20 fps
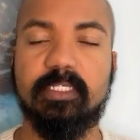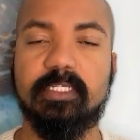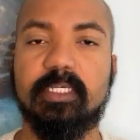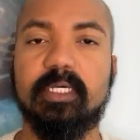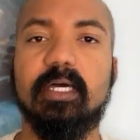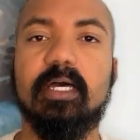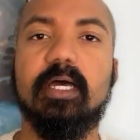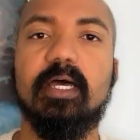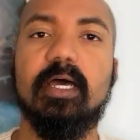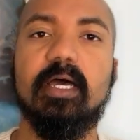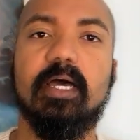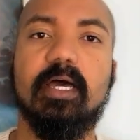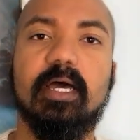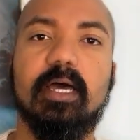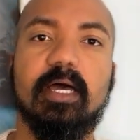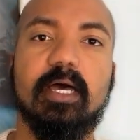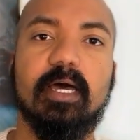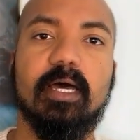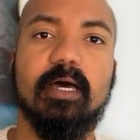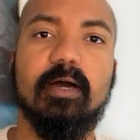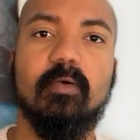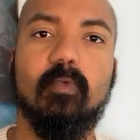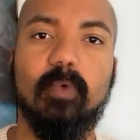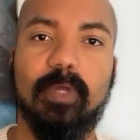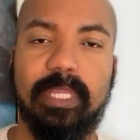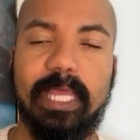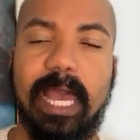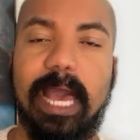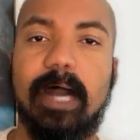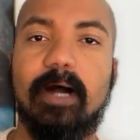is,
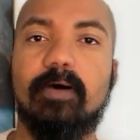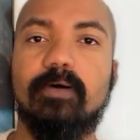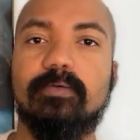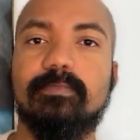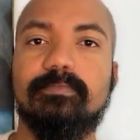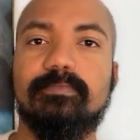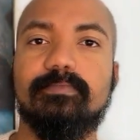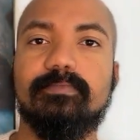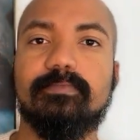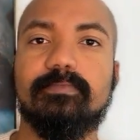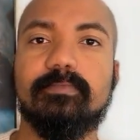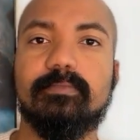without